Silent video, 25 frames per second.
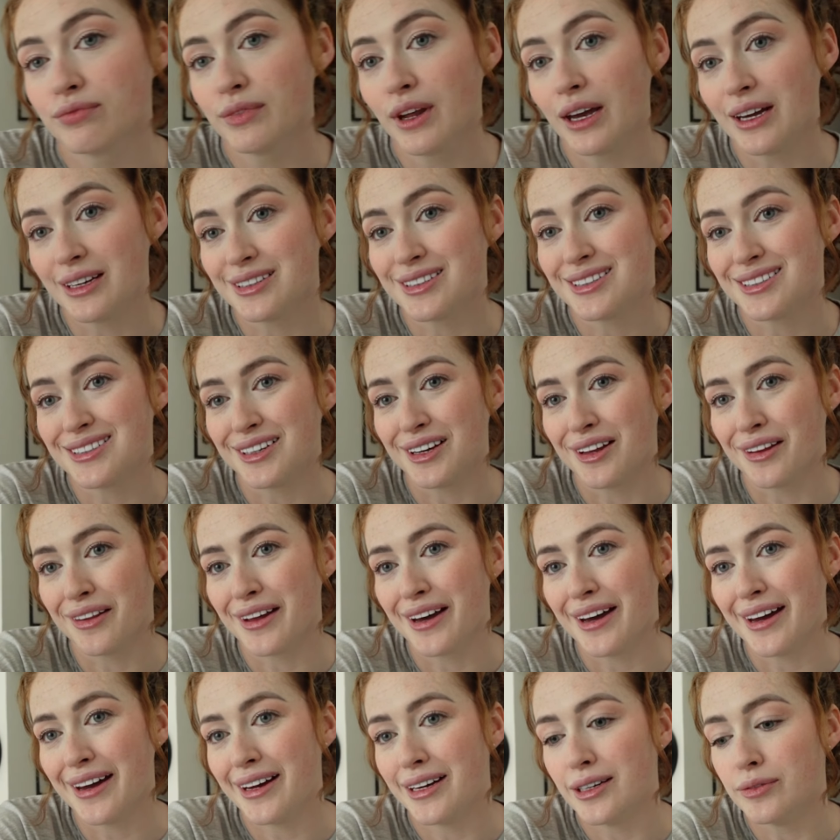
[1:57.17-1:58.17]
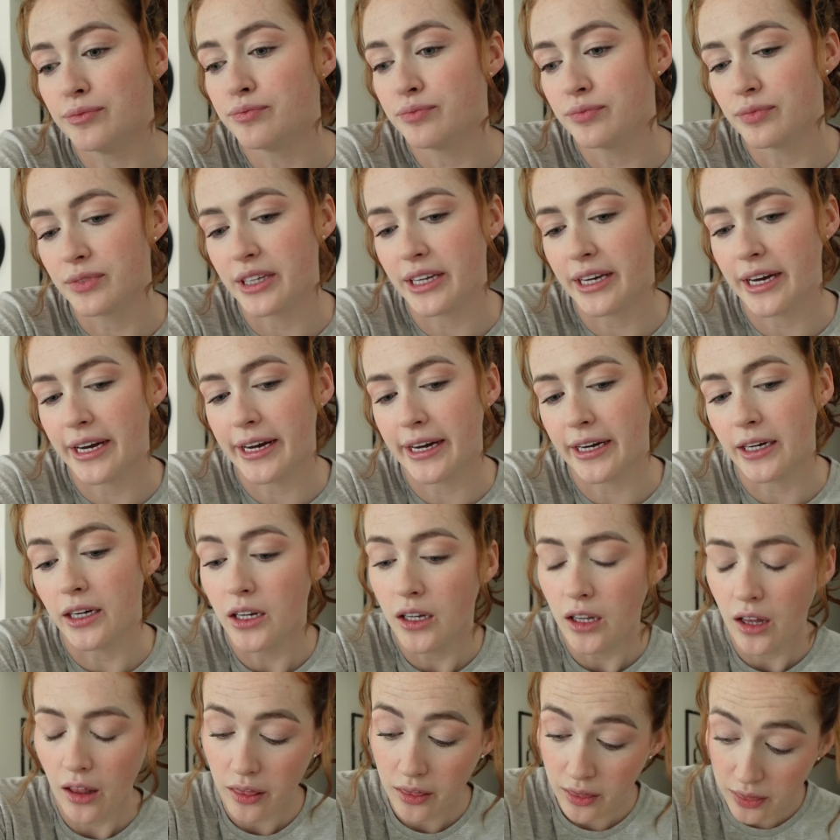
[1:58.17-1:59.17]
It's still there. Yeah,
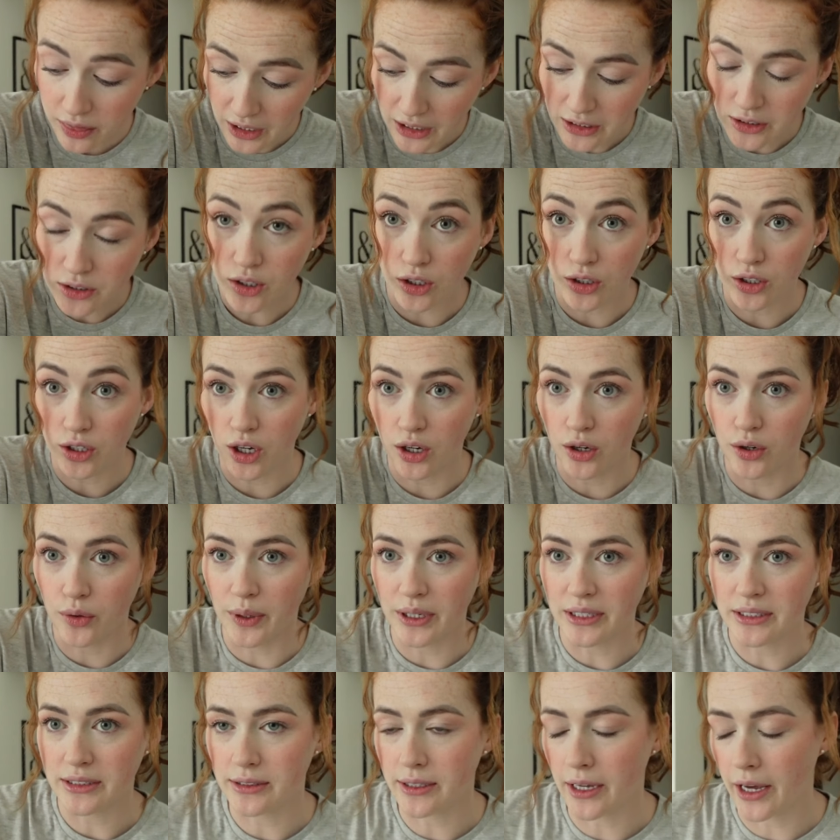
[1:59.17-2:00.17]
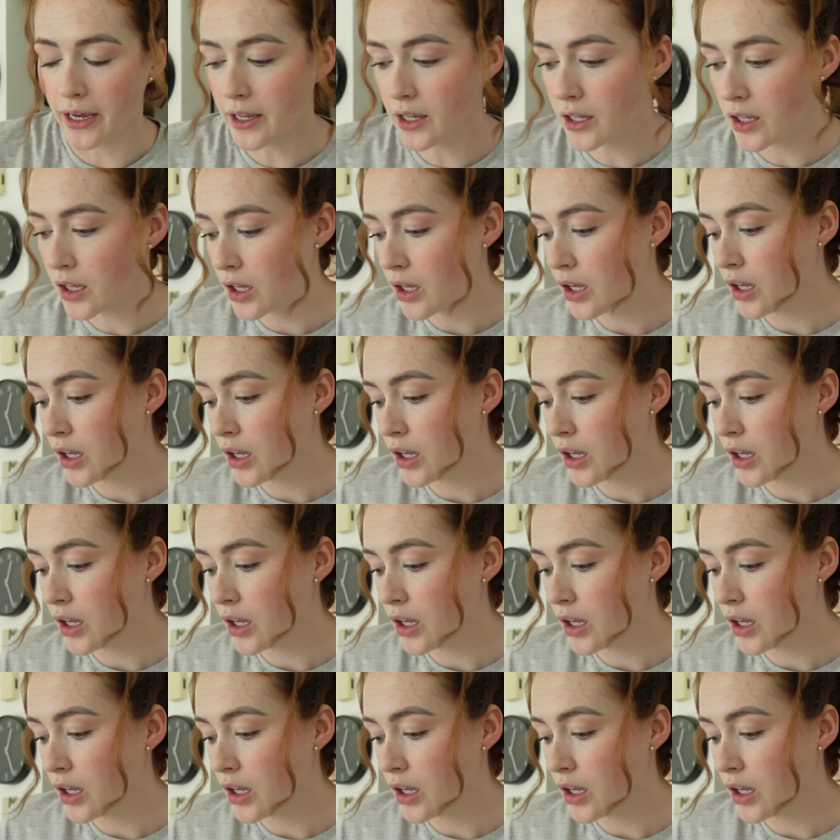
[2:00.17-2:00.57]
that's got to go away today.